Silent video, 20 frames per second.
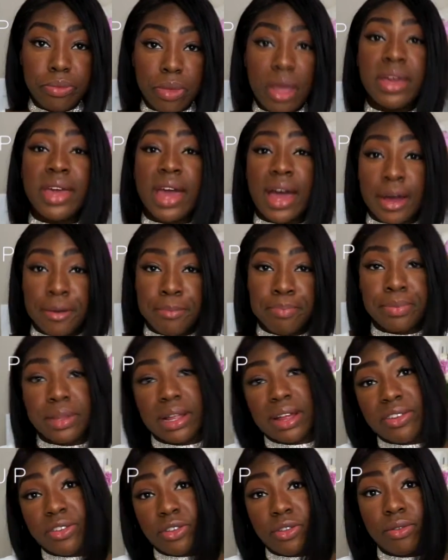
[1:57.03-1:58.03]
Yeah,
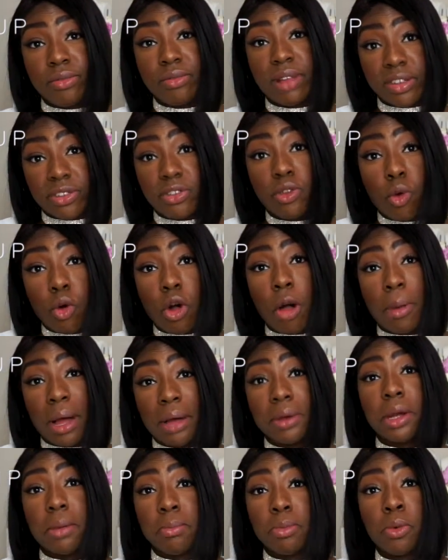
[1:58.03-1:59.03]
let's talk
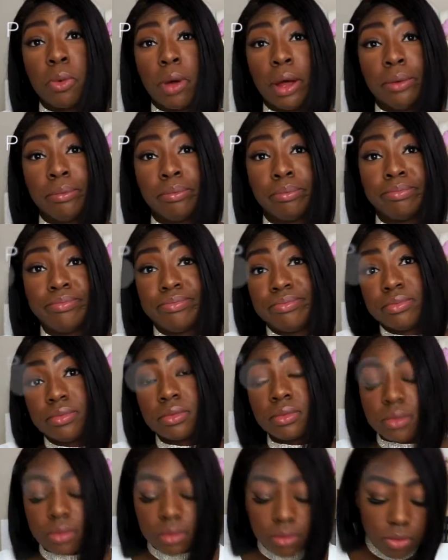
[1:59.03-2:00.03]
about number one.
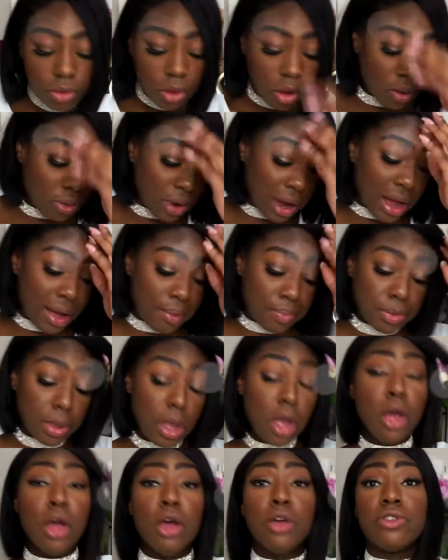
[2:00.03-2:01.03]
Right,
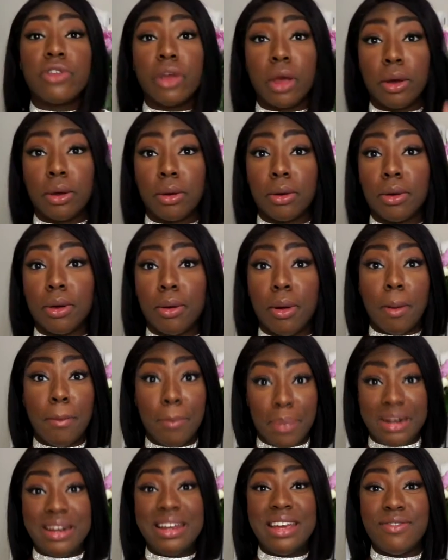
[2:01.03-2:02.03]
so
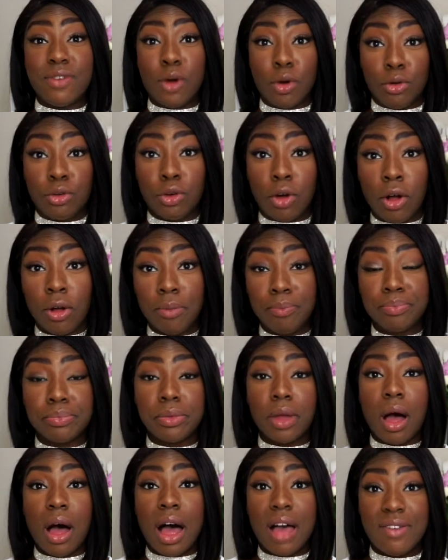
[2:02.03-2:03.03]
believe it or not,
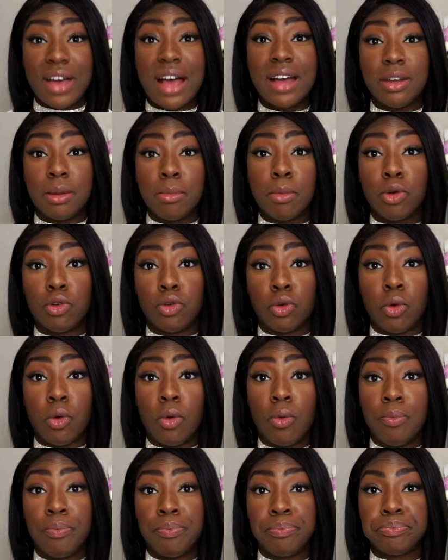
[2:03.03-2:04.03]
I've had a
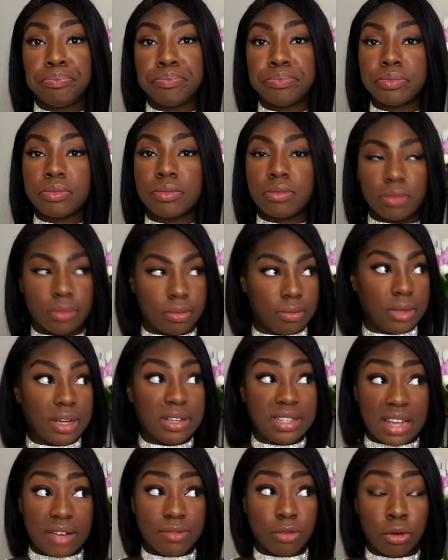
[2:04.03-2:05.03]
model,
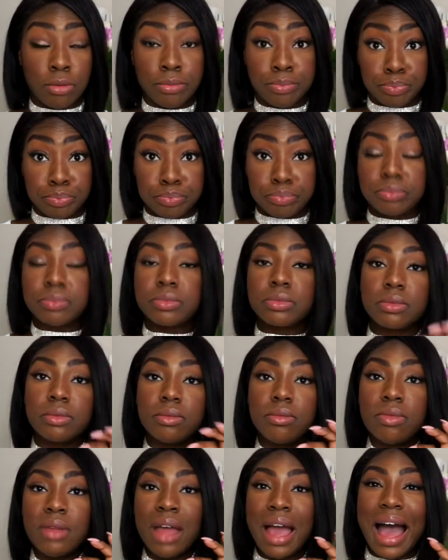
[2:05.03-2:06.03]
several,
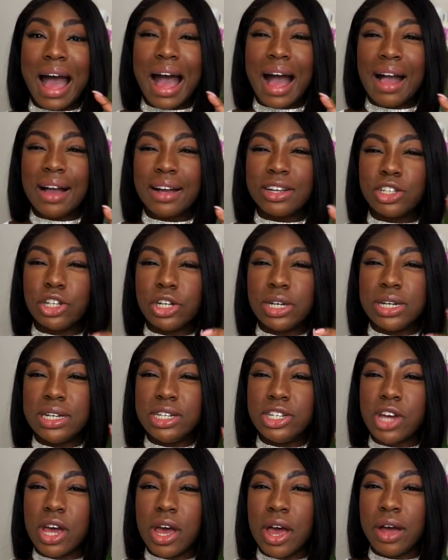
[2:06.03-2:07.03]
actually
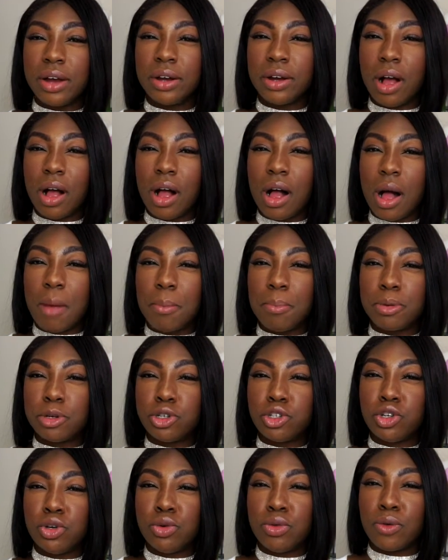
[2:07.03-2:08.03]
turn up
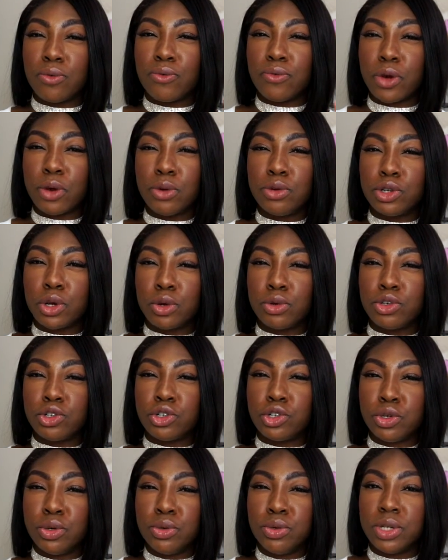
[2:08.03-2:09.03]
to the photo
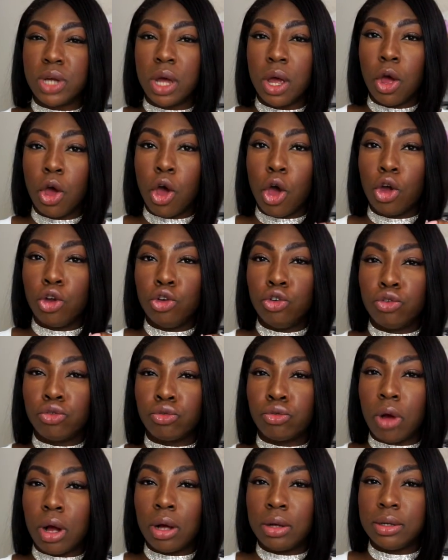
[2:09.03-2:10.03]
shoot
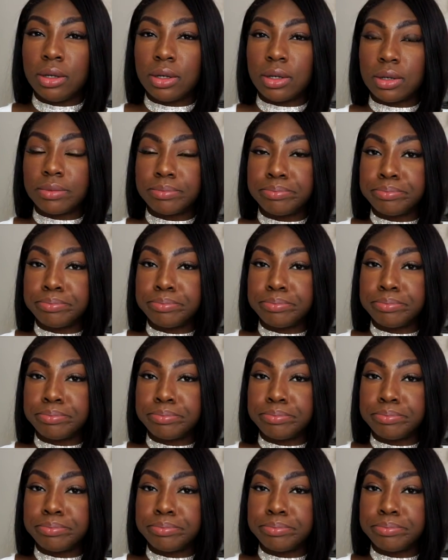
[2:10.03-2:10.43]
drunk